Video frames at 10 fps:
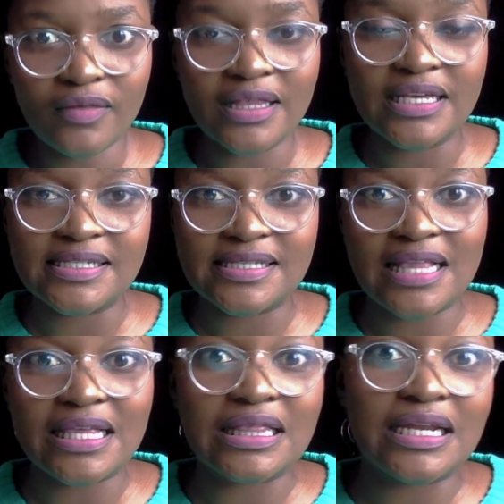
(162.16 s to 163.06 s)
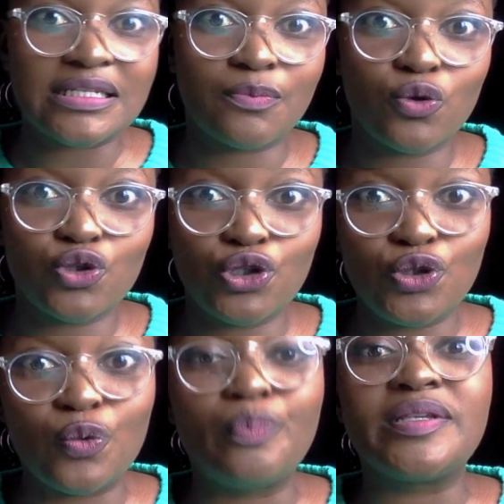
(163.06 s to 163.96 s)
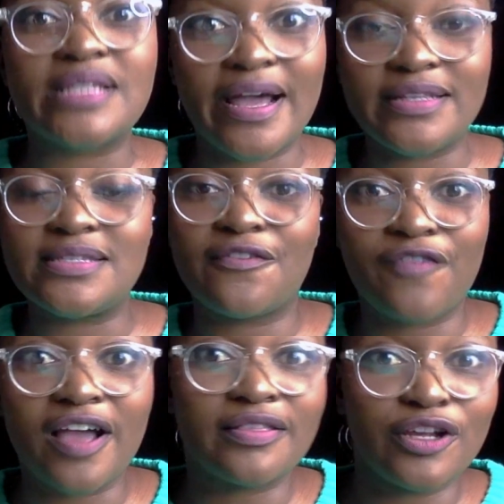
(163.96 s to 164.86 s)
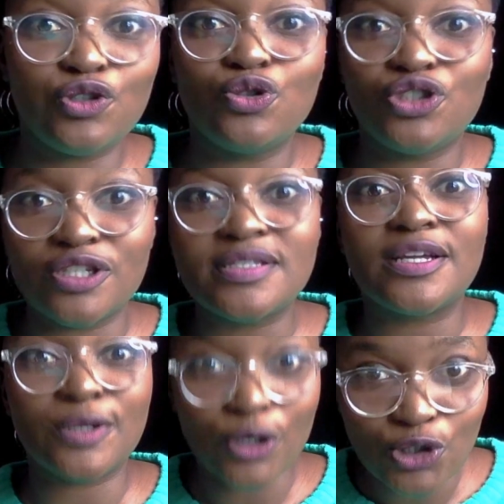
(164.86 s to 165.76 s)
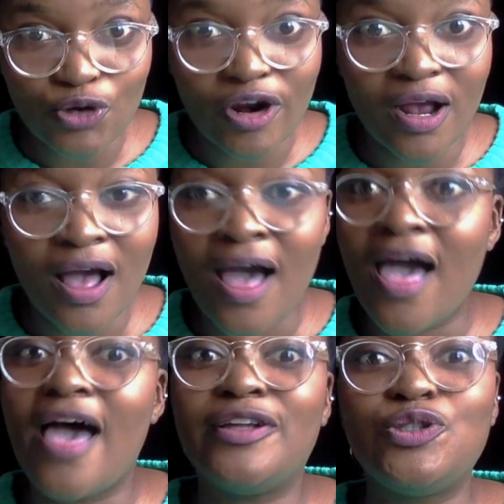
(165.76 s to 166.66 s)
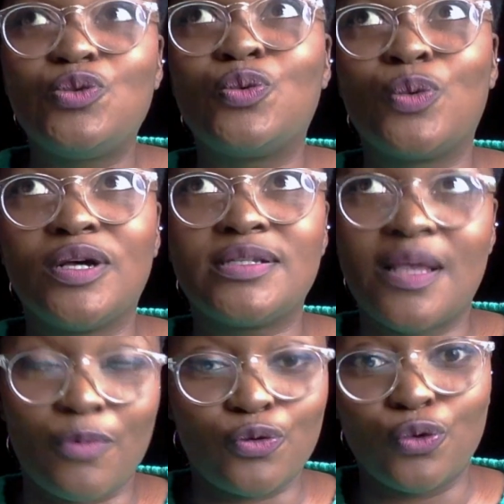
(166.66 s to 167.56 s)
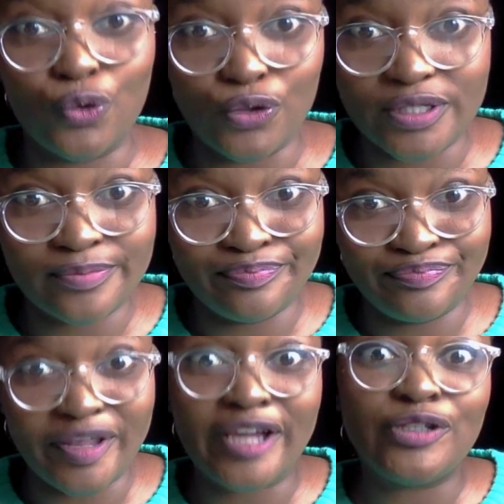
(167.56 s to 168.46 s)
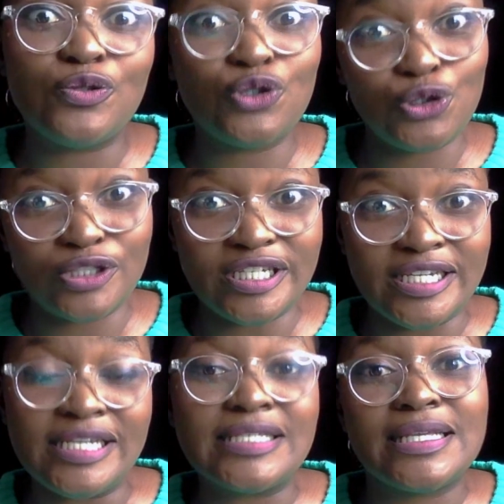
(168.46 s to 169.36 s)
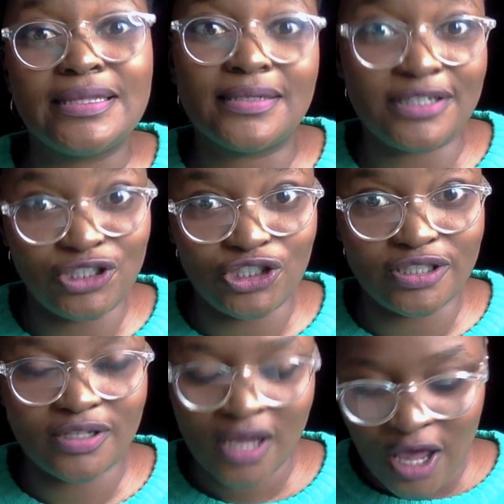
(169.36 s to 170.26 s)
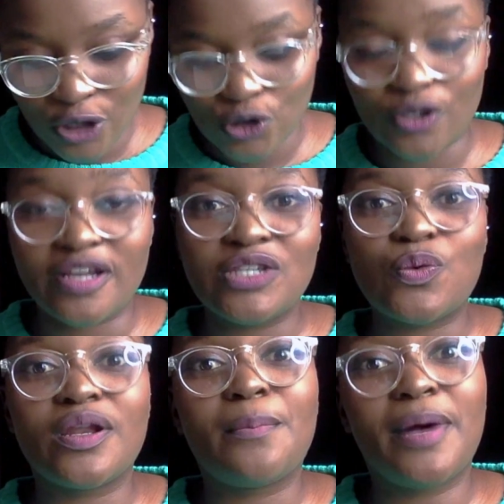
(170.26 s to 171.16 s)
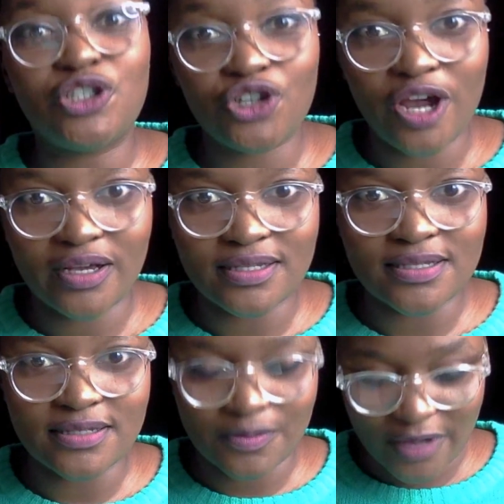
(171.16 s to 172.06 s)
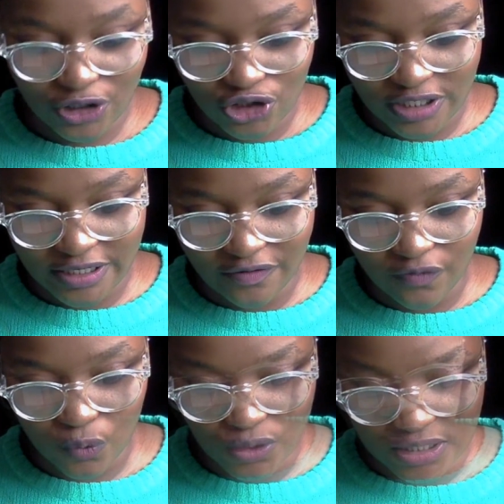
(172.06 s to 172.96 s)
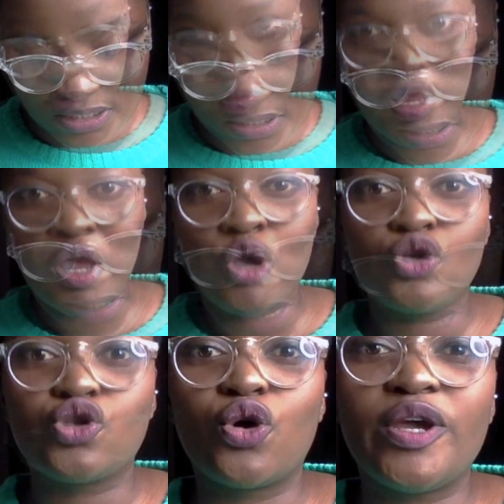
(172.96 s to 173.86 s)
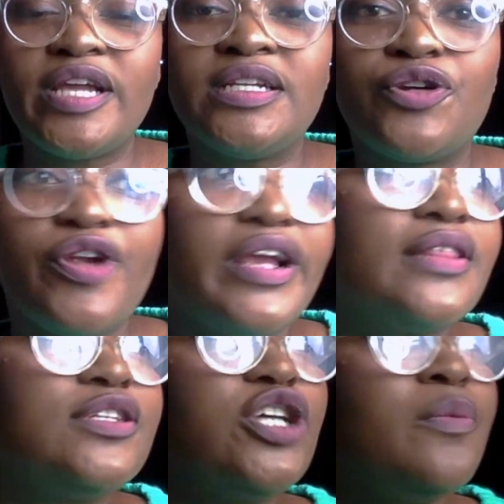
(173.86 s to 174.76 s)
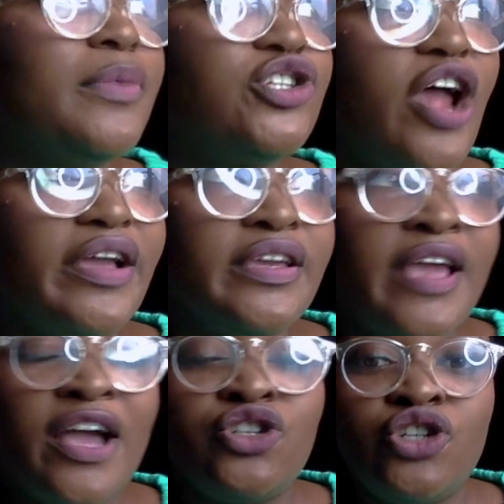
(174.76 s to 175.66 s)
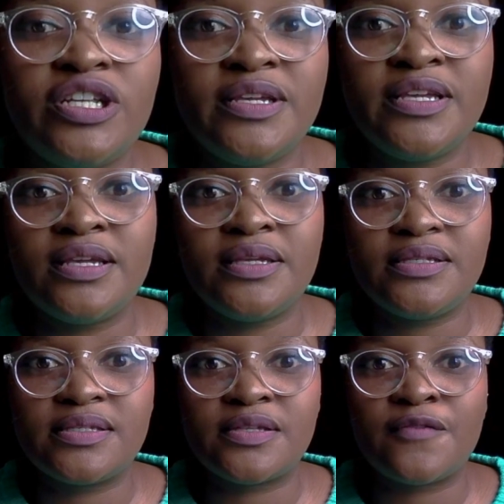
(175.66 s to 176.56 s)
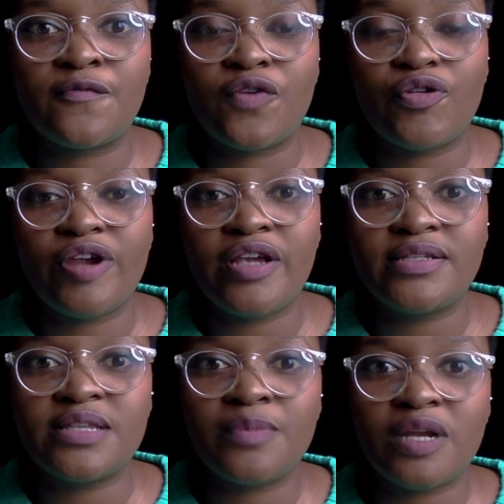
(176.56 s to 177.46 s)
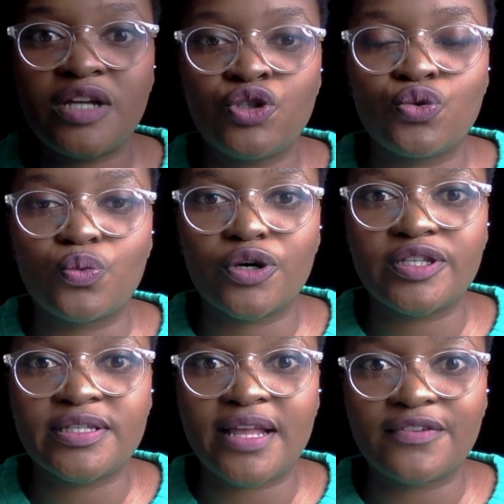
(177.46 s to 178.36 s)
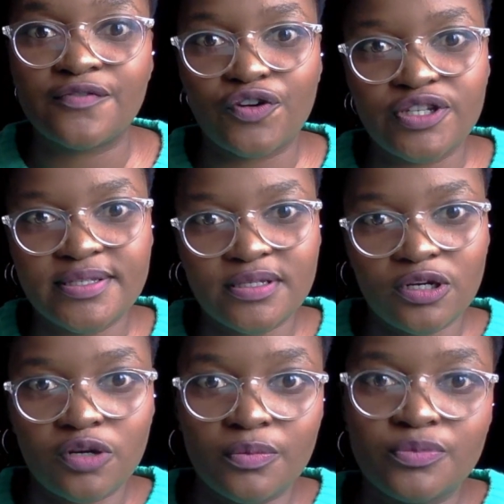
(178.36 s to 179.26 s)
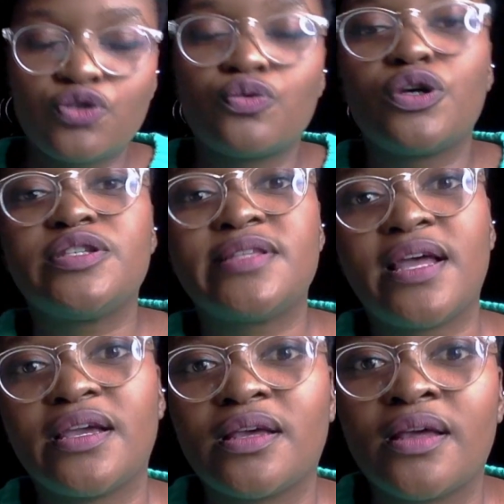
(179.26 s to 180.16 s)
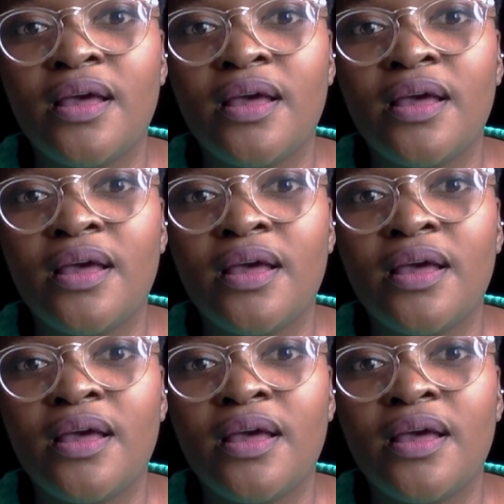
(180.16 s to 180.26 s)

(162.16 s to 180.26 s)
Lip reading: there is nothing that is more to you besides the fact that you're just a nurturer and you are someone who cooks and your duty is in the kitchen. So that is what a patriarchal system actually enforces. So in Greek, the term patriarchy actually is very similar to words like, very synonym to words like